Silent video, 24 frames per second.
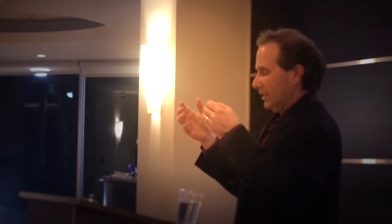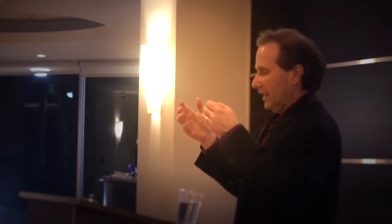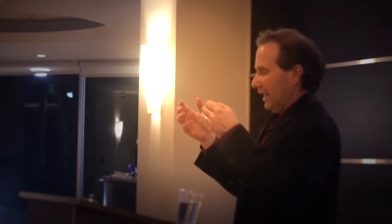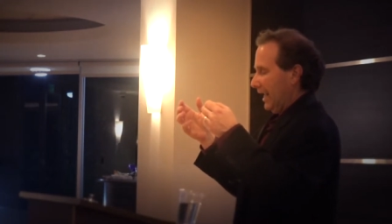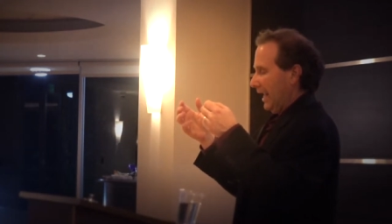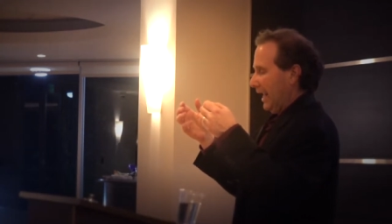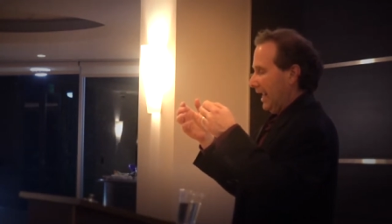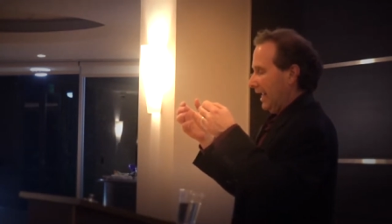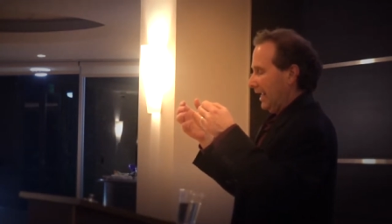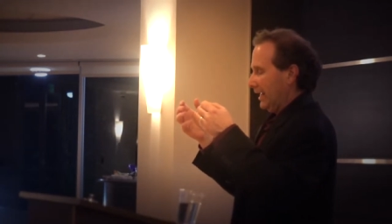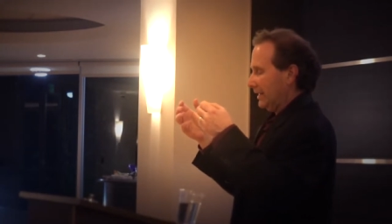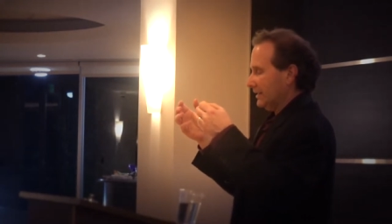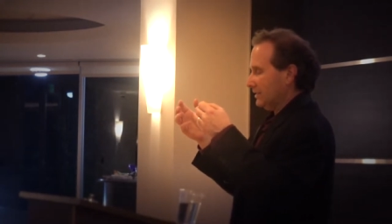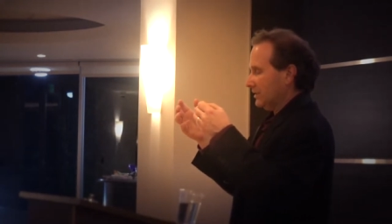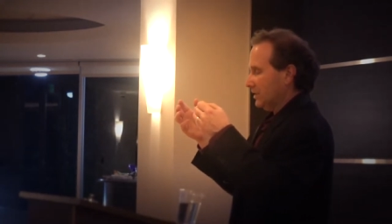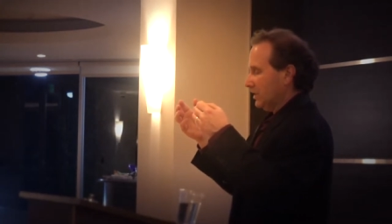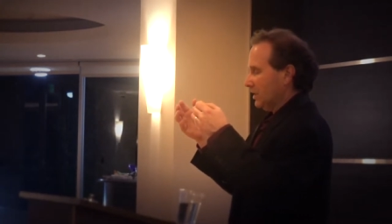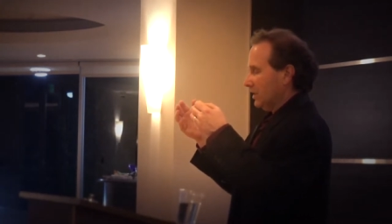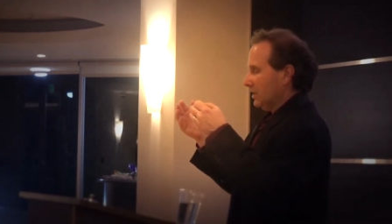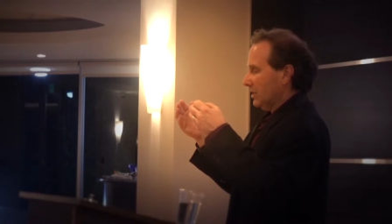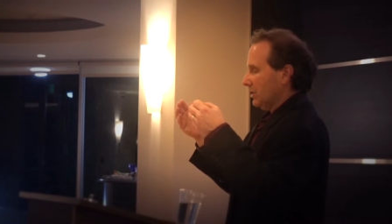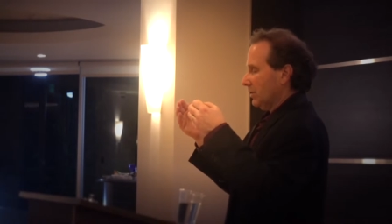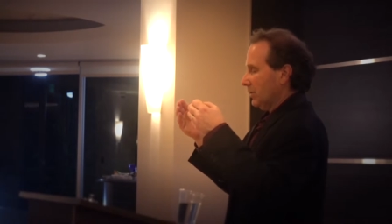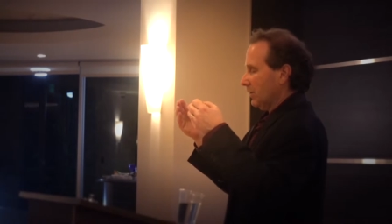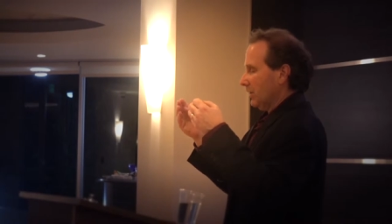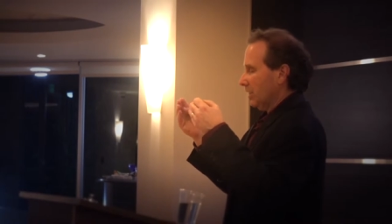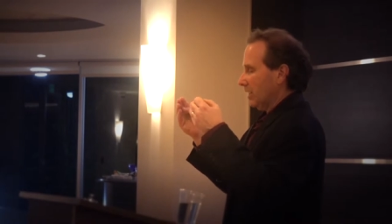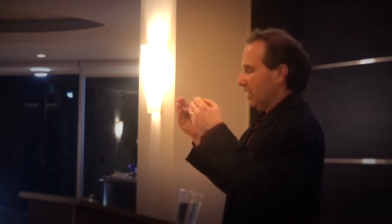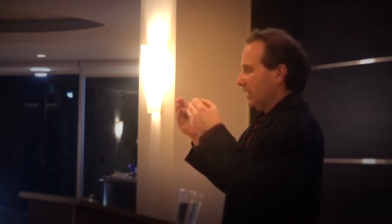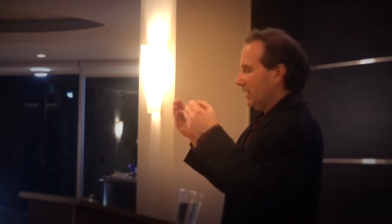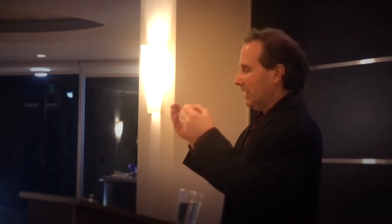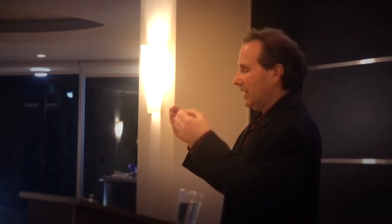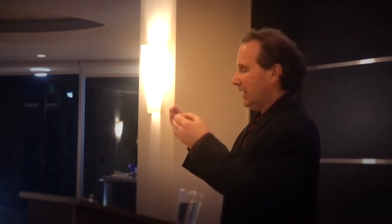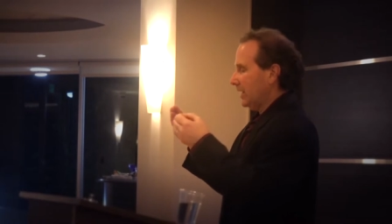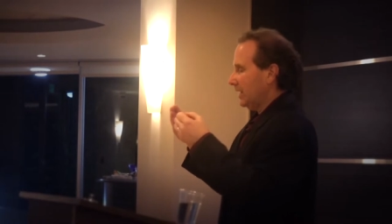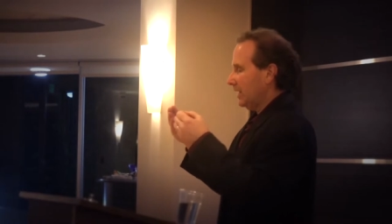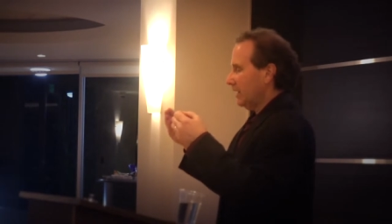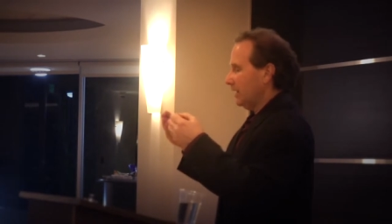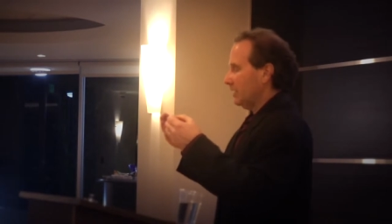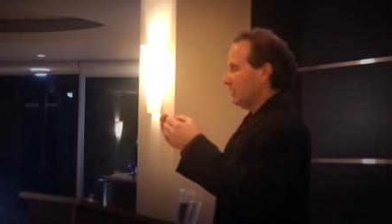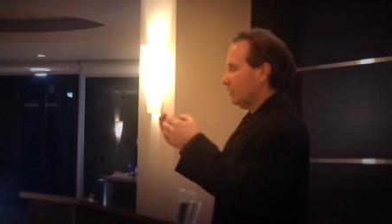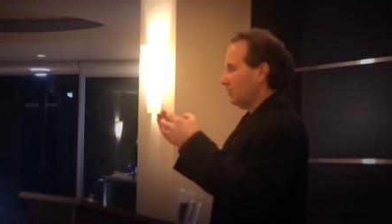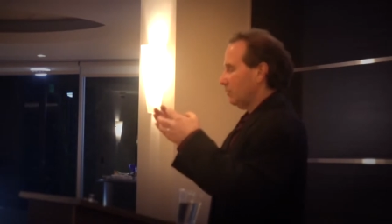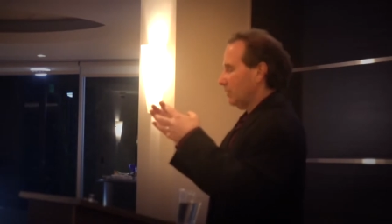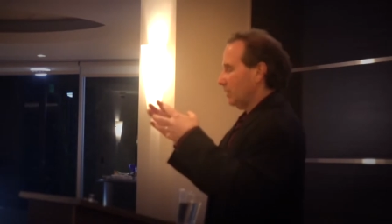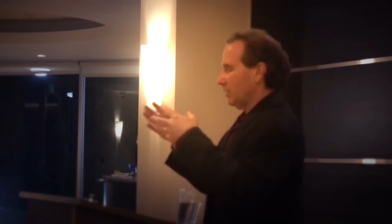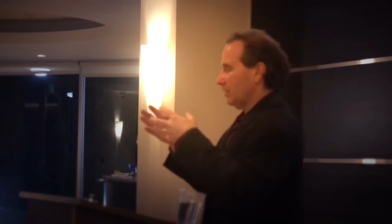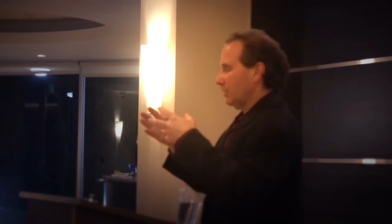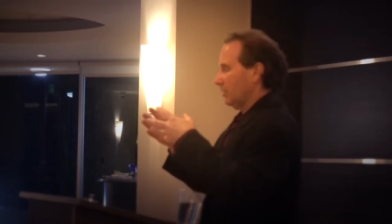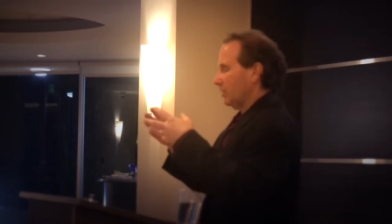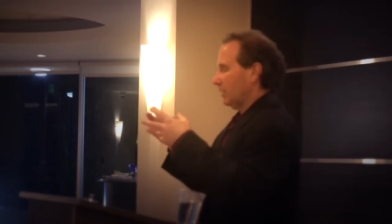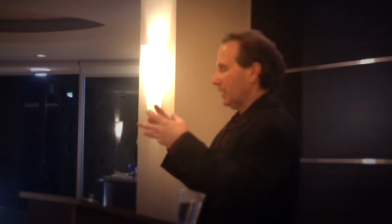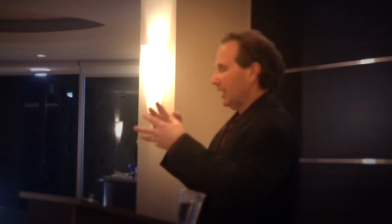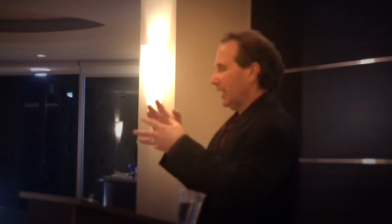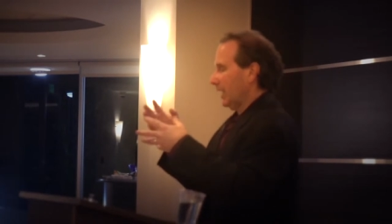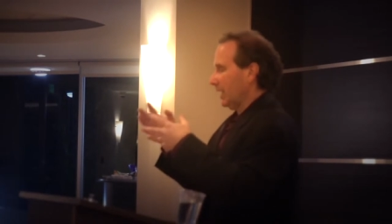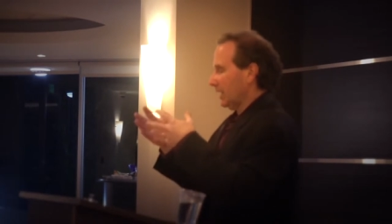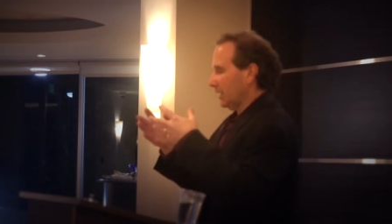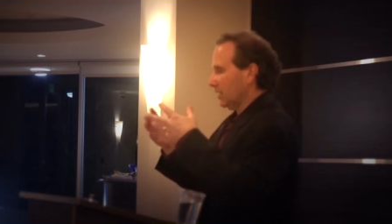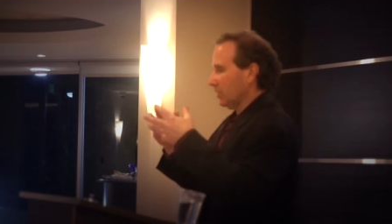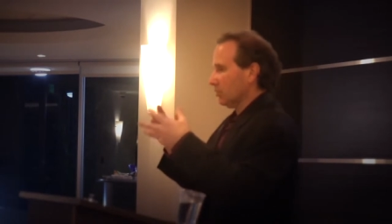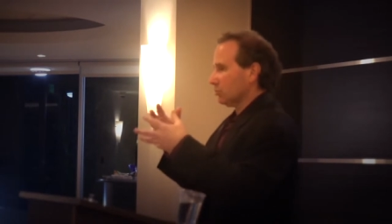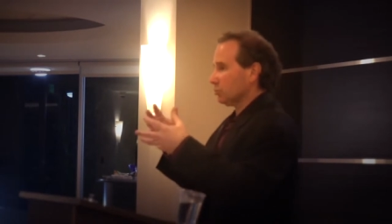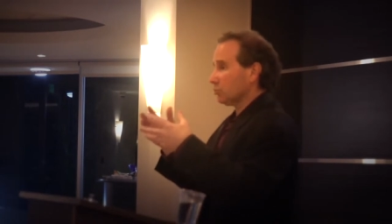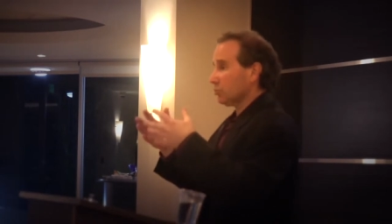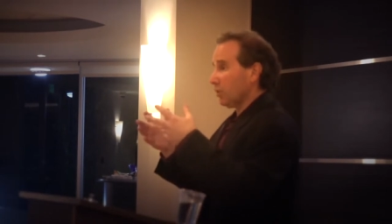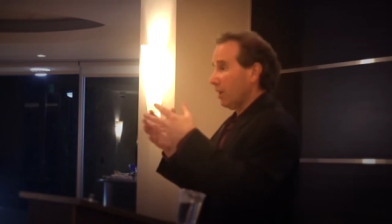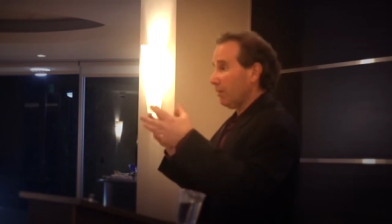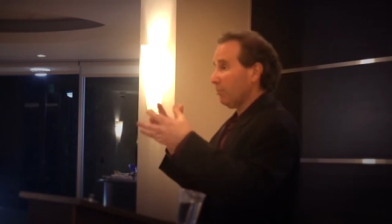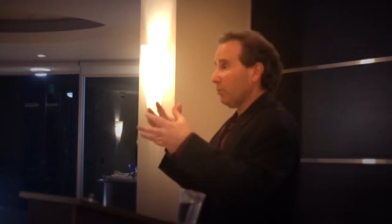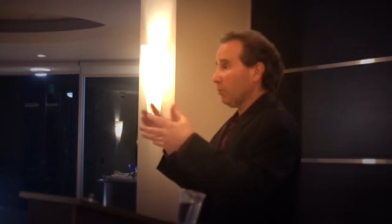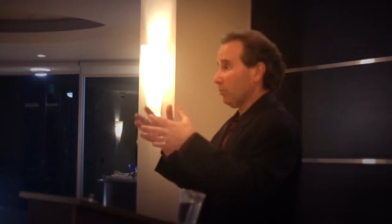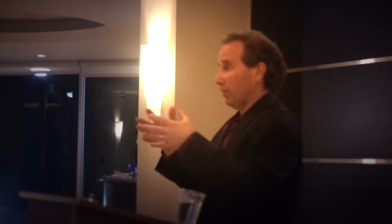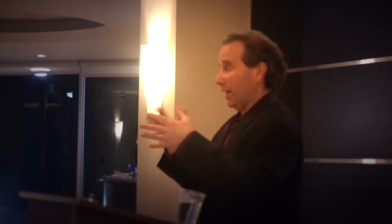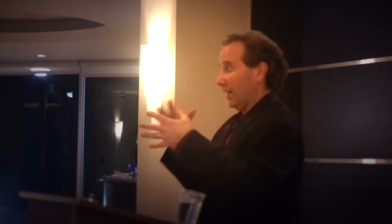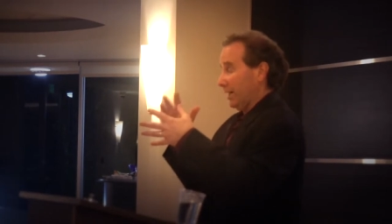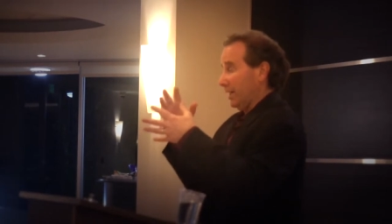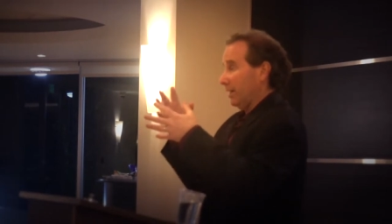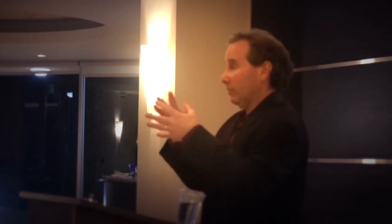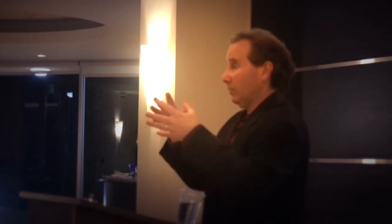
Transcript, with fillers: and he, he had a little trouble writing.